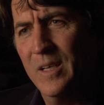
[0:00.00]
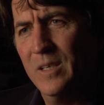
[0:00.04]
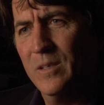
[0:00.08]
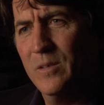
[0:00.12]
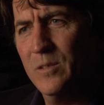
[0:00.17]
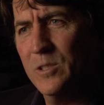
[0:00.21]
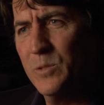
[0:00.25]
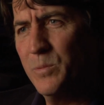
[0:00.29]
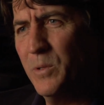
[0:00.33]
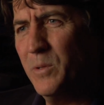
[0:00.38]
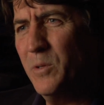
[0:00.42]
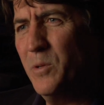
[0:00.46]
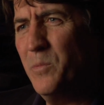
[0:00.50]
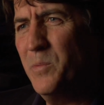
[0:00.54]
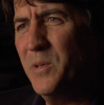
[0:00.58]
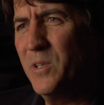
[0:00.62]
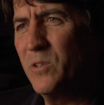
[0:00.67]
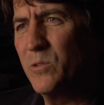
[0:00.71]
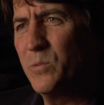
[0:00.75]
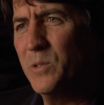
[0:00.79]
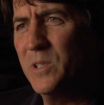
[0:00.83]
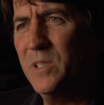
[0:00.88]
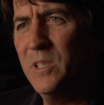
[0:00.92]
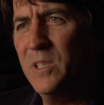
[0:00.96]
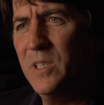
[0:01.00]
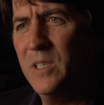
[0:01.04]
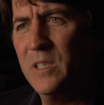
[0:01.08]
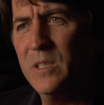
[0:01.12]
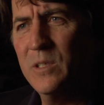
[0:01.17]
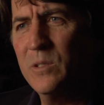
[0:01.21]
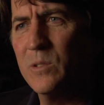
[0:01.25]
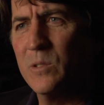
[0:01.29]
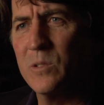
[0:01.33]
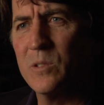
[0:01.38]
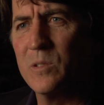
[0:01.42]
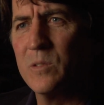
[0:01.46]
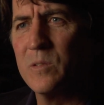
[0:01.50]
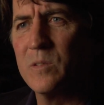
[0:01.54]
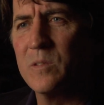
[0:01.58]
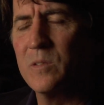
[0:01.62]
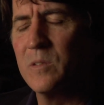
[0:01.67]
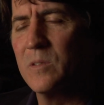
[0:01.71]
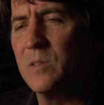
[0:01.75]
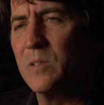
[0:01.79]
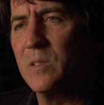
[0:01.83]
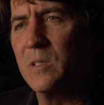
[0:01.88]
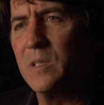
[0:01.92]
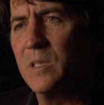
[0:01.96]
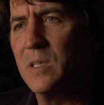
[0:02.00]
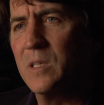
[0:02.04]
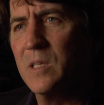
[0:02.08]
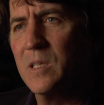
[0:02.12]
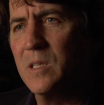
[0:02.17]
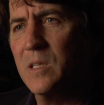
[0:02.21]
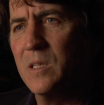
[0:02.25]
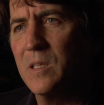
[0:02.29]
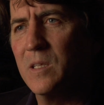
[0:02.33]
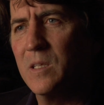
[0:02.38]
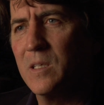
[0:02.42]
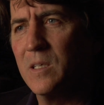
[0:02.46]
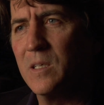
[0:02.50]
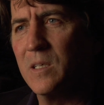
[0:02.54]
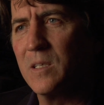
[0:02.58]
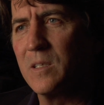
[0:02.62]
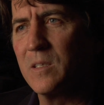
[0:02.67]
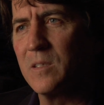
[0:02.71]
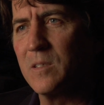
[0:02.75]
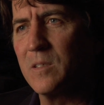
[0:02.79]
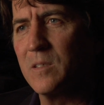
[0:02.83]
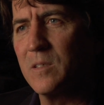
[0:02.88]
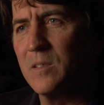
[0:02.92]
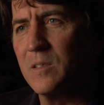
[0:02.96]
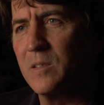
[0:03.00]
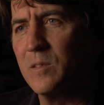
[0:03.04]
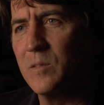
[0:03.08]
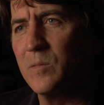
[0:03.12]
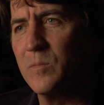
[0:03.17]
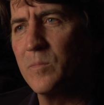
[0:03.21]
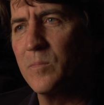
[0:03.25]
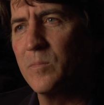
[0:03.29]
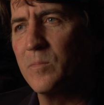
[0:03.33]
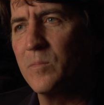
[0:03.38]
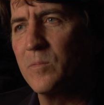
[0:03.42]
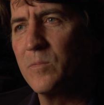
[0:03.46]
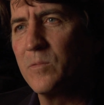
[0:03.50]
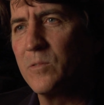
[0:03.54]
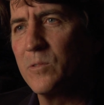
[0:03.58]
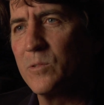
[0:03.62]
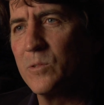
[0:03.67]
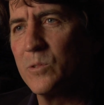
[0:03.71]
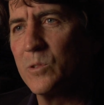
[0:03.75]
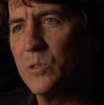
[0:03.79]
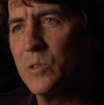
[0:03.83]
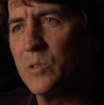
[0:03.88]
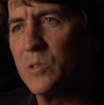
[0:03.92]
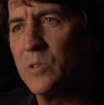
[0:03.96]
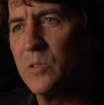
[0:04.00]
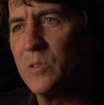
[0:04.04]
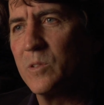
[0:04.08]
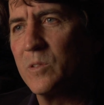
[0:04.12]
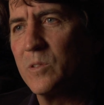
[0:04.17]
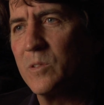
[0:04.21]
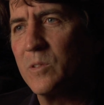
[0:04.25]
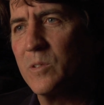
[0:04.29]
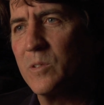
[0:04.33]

Oh, it's probably been 20 years that I first